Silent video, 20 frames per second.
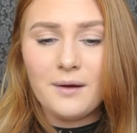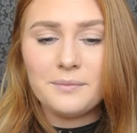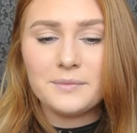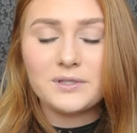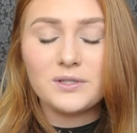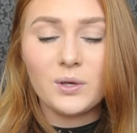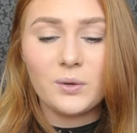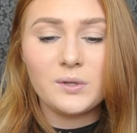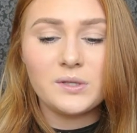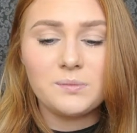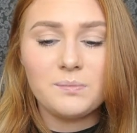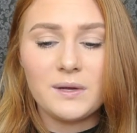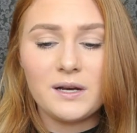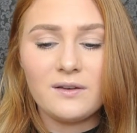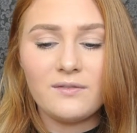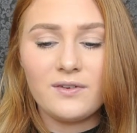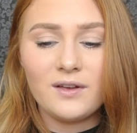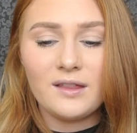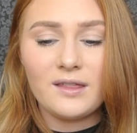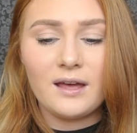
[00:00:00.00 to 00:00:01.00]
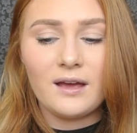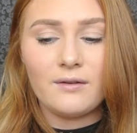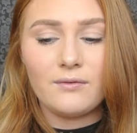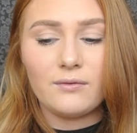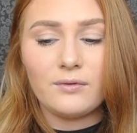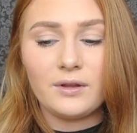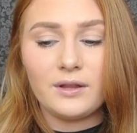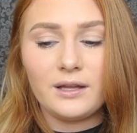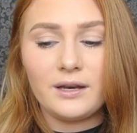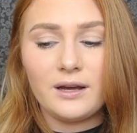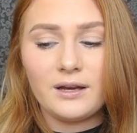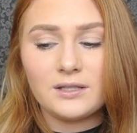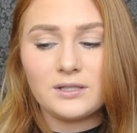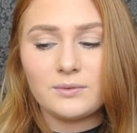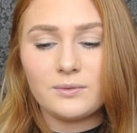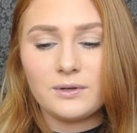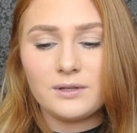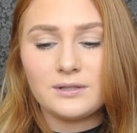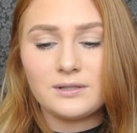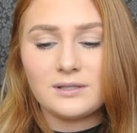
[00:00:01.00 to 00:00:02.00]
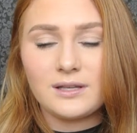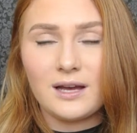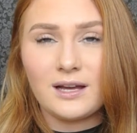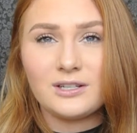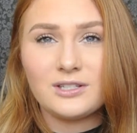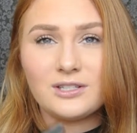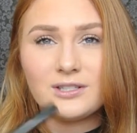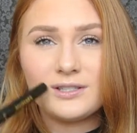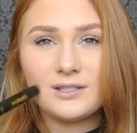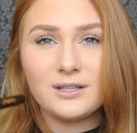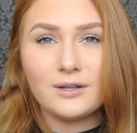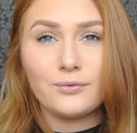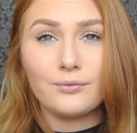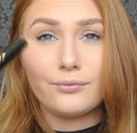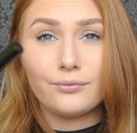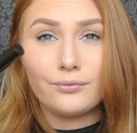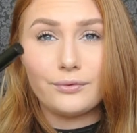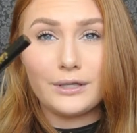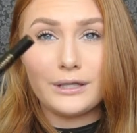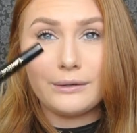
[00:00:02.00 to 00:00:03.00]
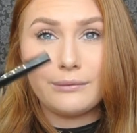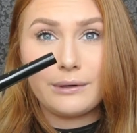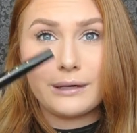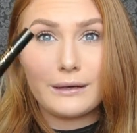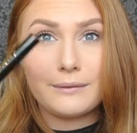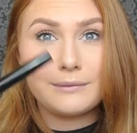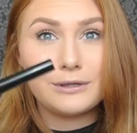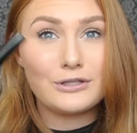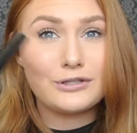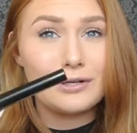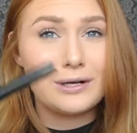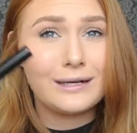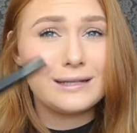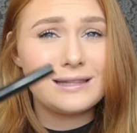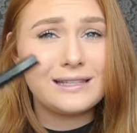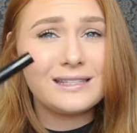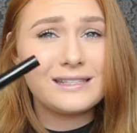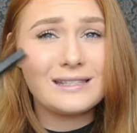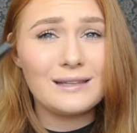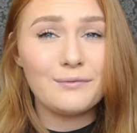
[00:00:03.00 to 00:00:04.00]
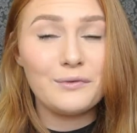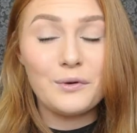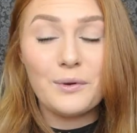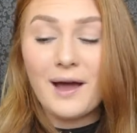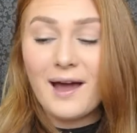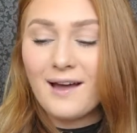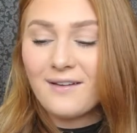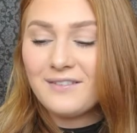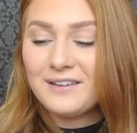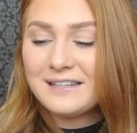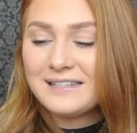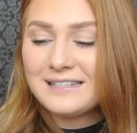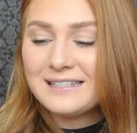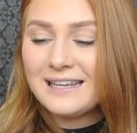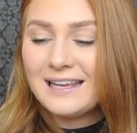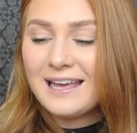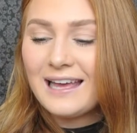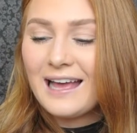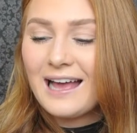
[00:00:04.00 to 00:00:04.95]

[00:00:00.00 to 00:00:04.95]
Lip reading: So does Benefit. They have really nice ones. I just really recommend trying this if you haven't.